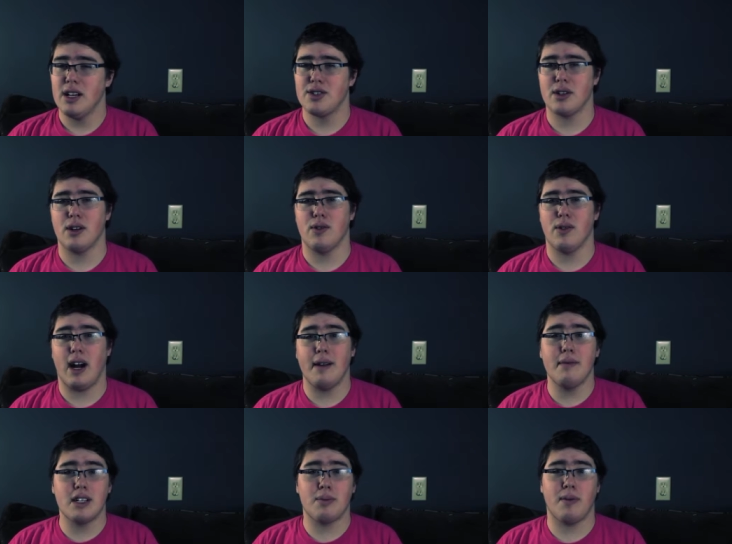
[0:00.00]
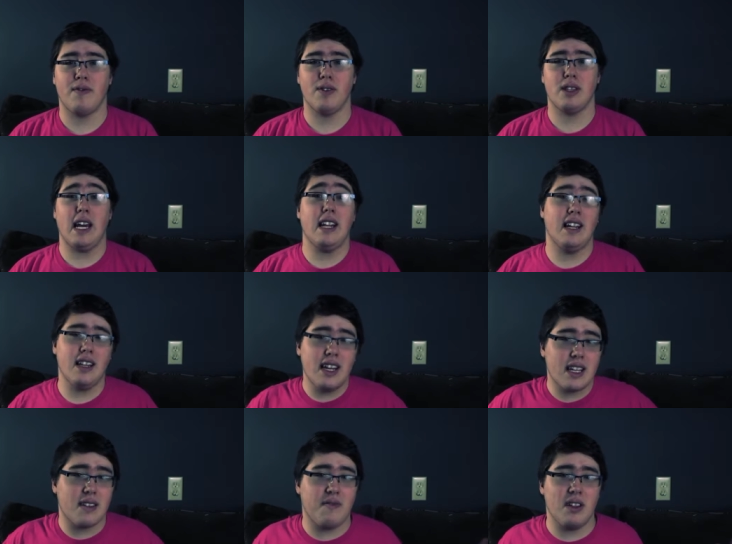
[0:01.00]
So I much preferred that, and I
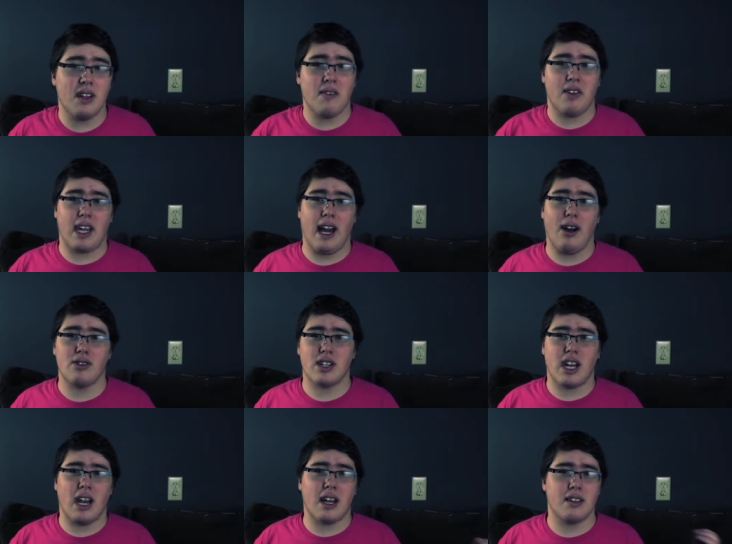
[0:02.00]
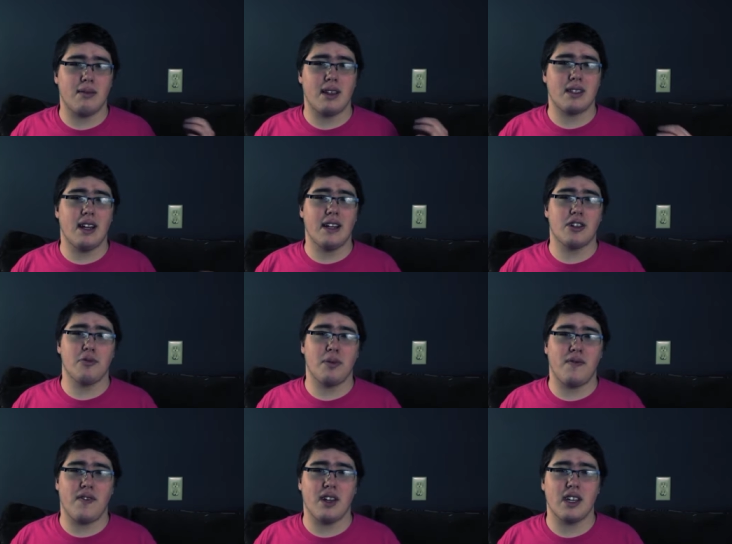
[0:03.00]
like the feeling of a couch. It kind of gives me this nice
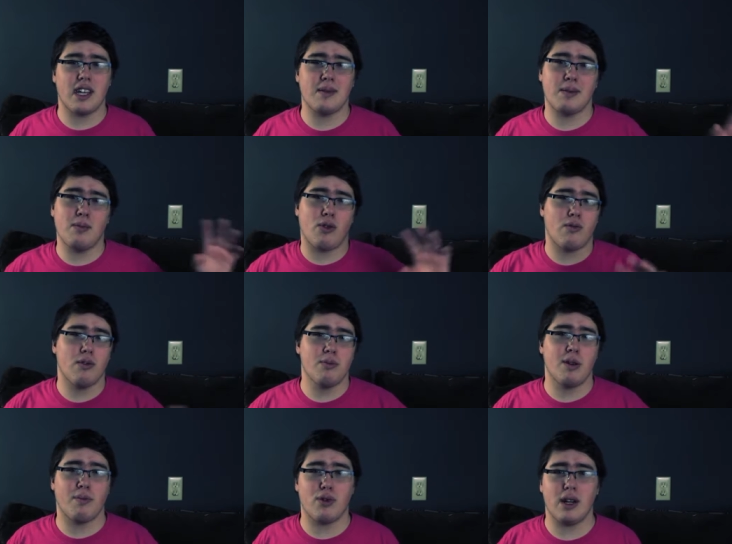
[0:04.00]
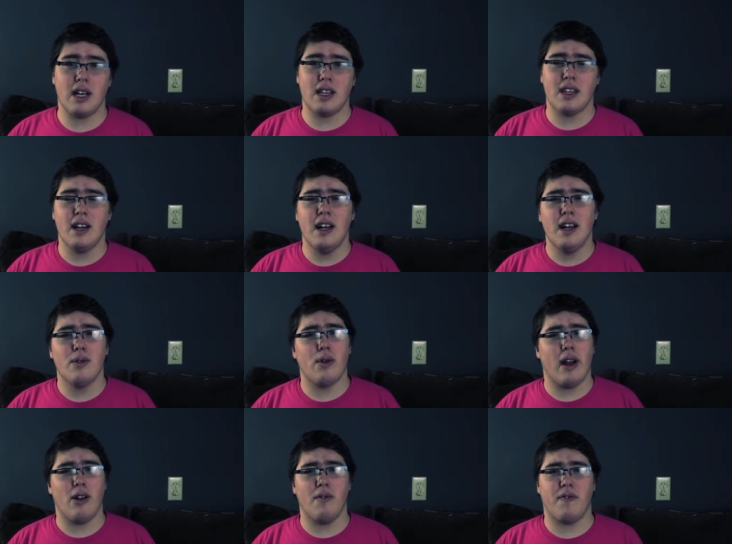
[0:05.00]
open feeling, gives me more room to breathe,
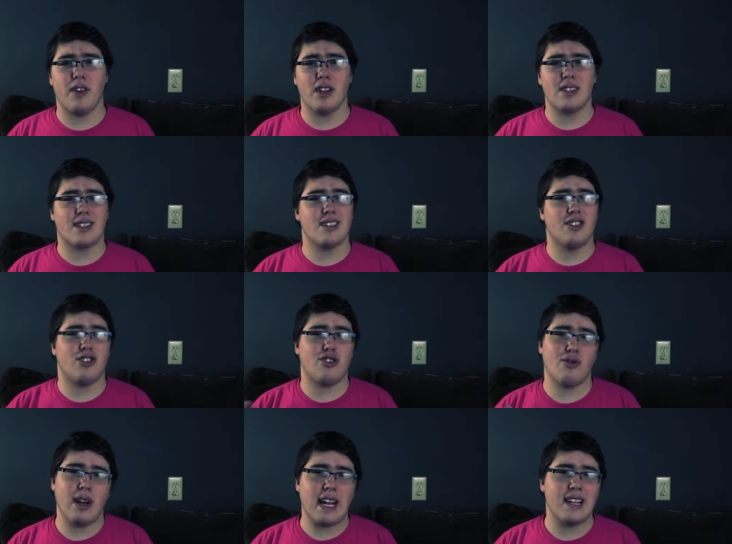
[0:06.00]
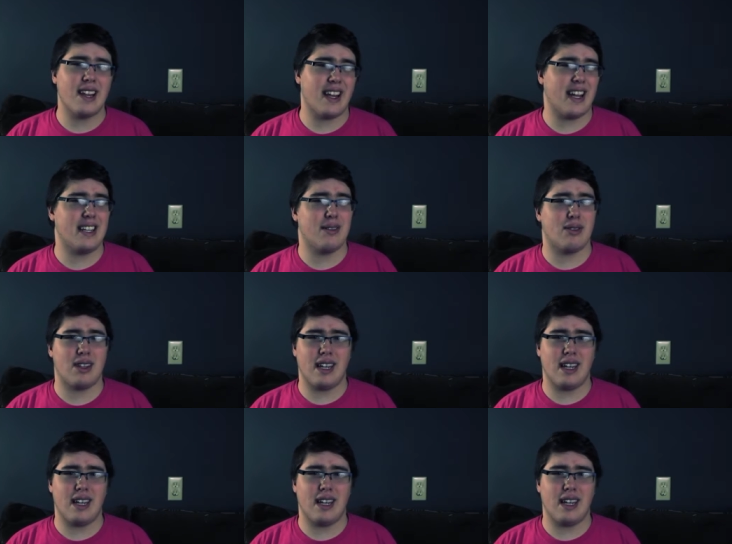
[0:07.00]
where I don't feel as constrained like I did with the